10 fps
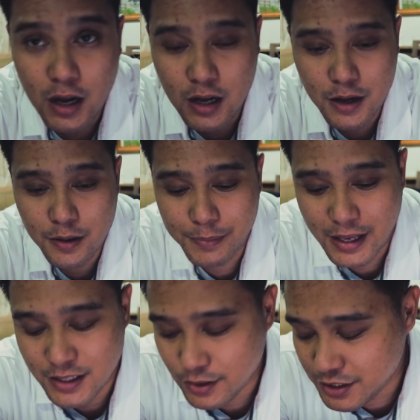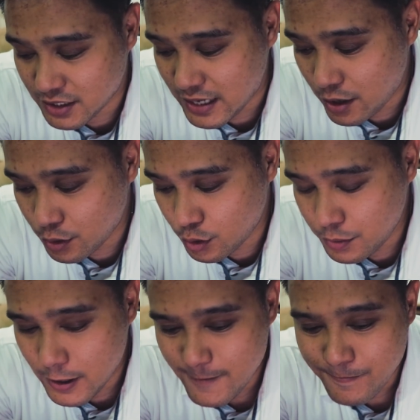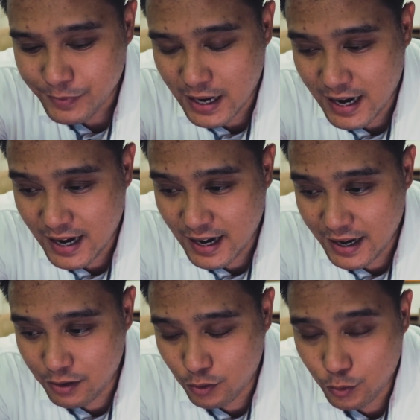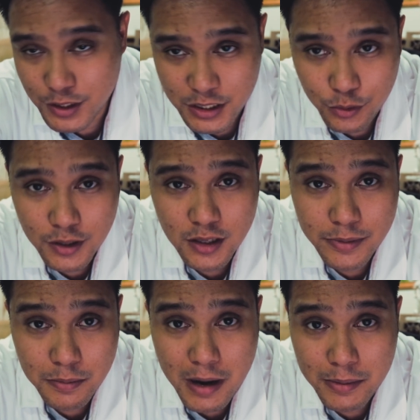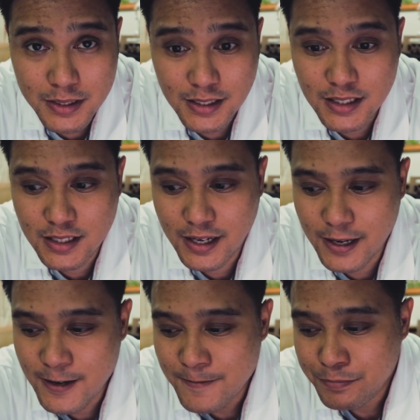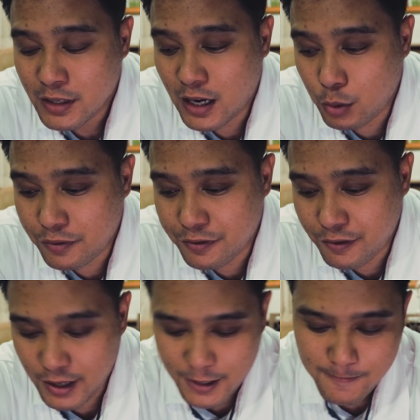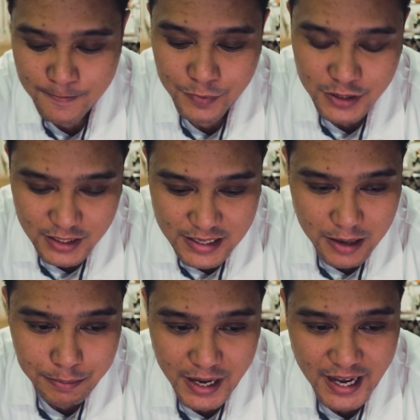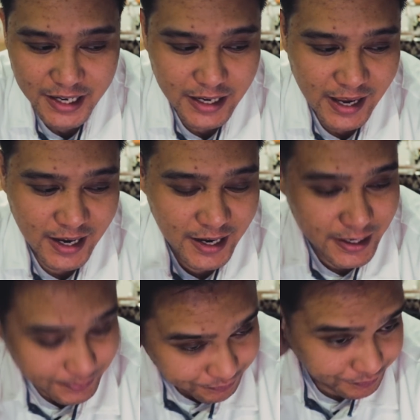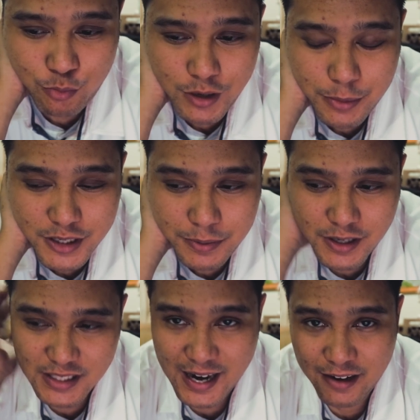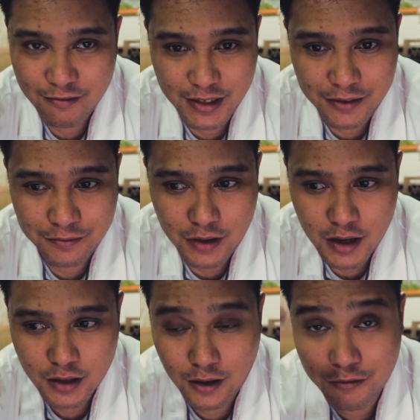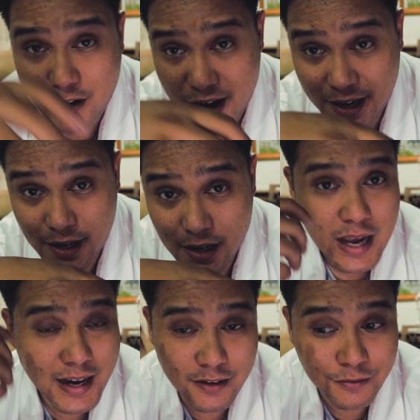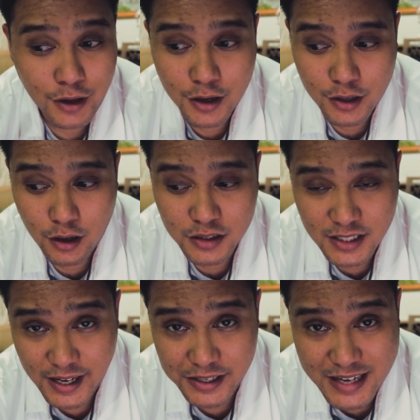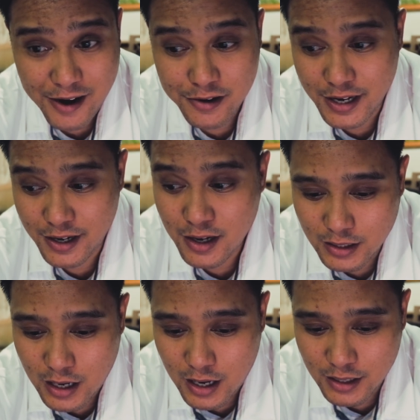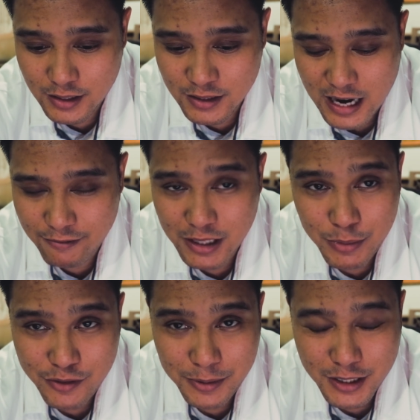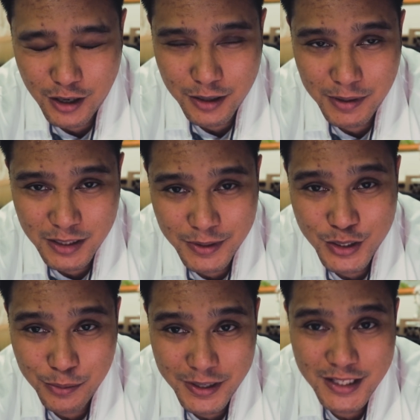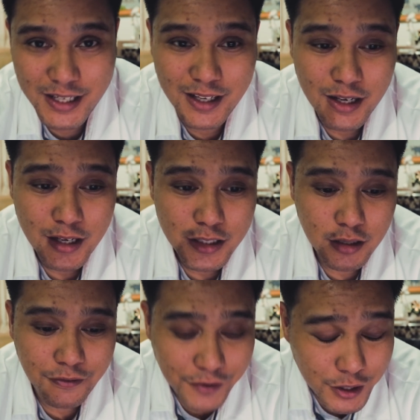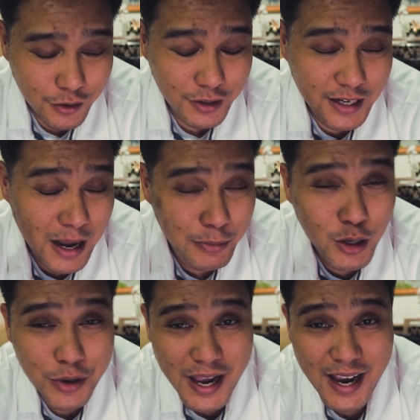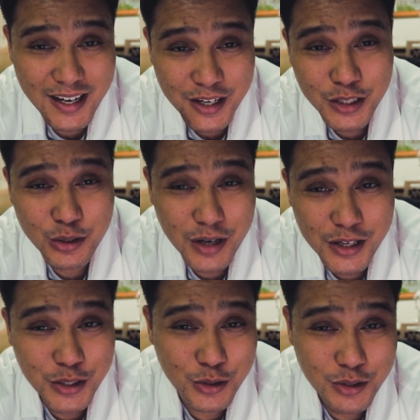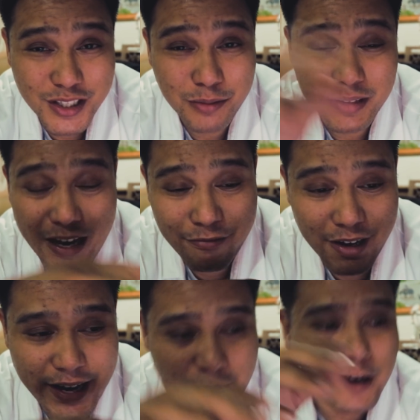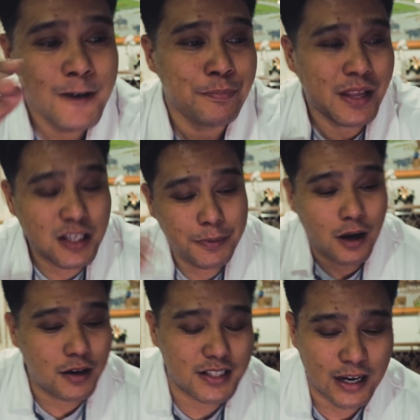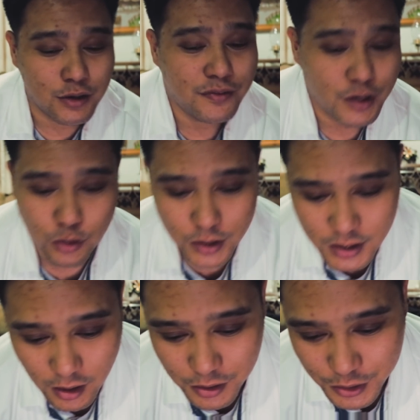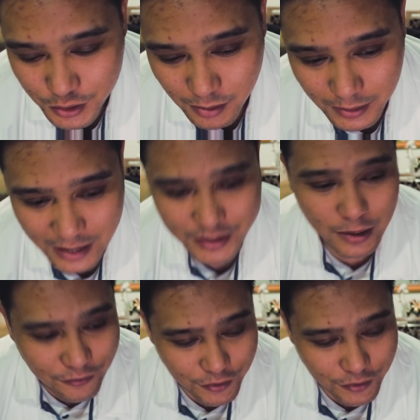Um, and so I just got home I was doing a little bit of Bible studies today uh, with a friend. Just got back and pretty much because I didn't really vlog at all Friday. I didn't vlog at all today, Saturday. Uh, there's not really much for me to talk about. It's been so busy. So I figured that I'm gonna go ahead and do a YouTube live right now. And to be honest, I don't even know what to talk on a YouTube live. So I